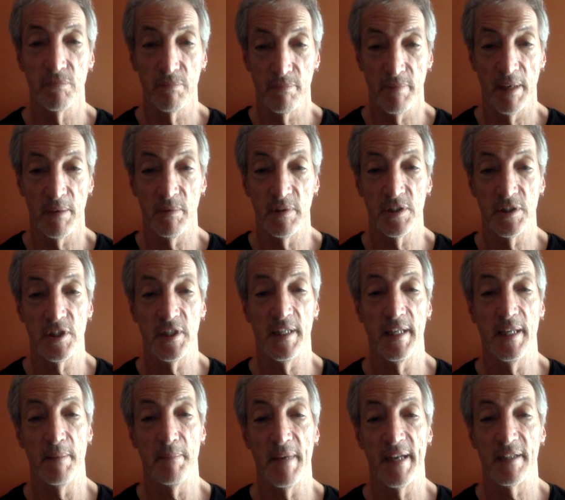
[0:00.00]
by which to
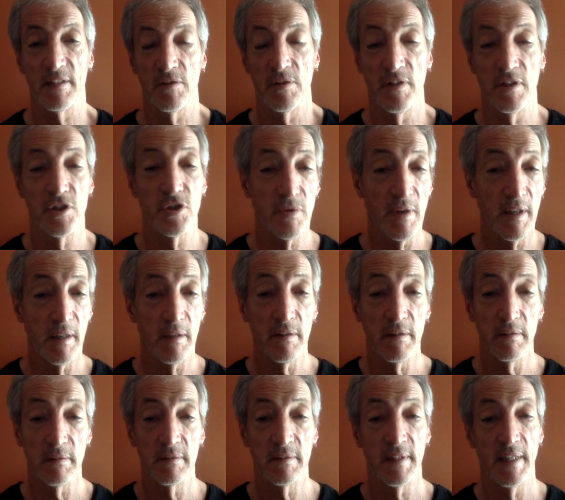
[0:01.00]
get them back? So the
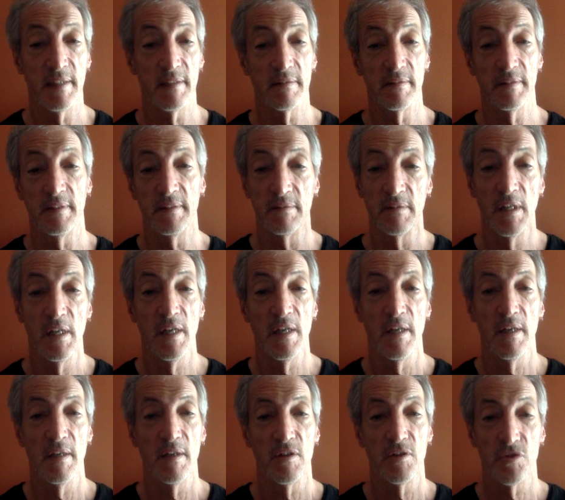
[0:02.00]
trigger that
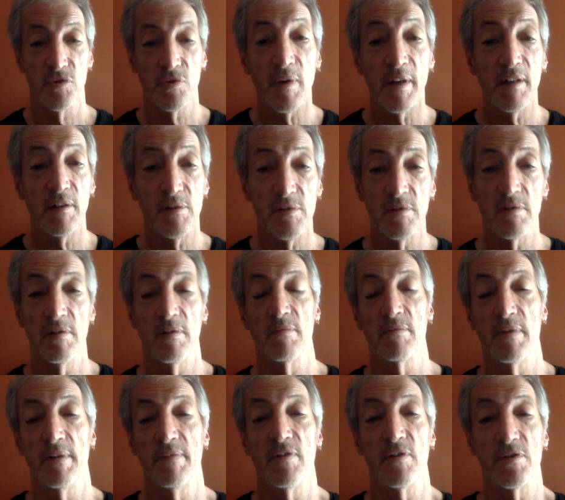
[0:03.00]
triggers the
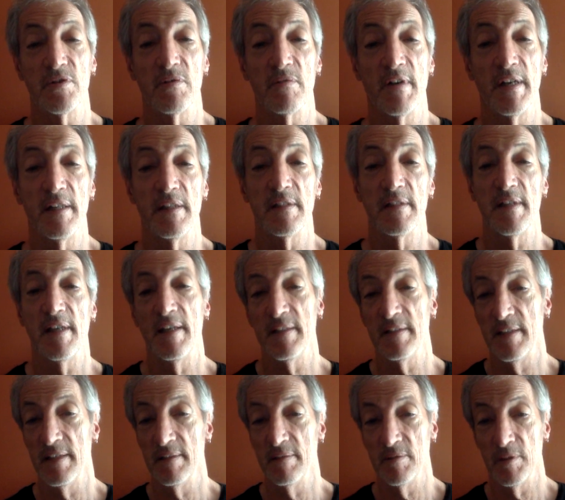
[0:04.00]
reversion rights, and
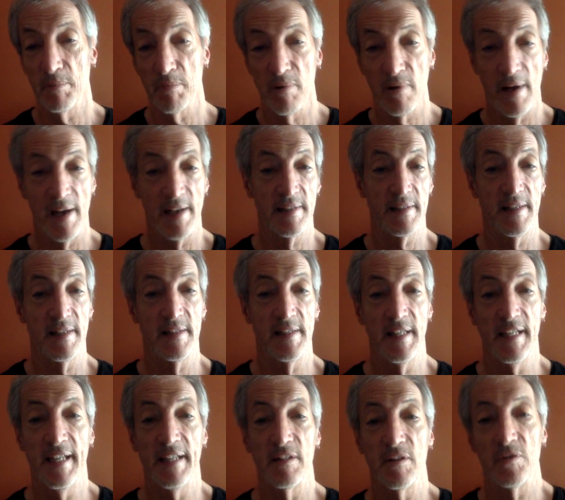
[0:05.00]
then the process to
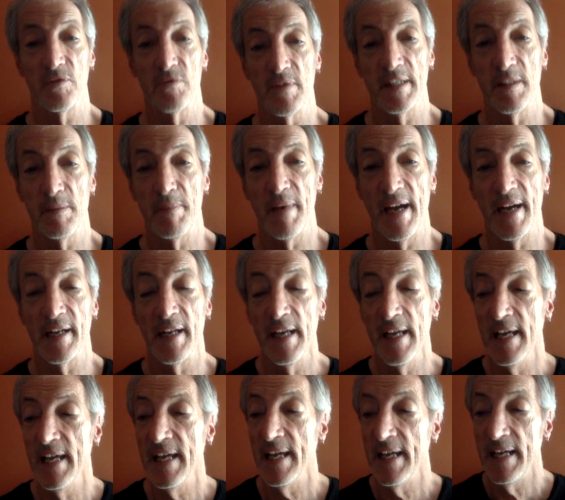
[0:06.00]
get those rights back.
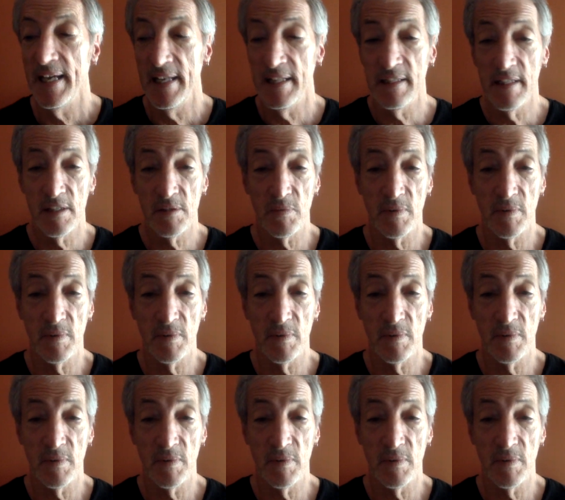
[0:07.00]
In this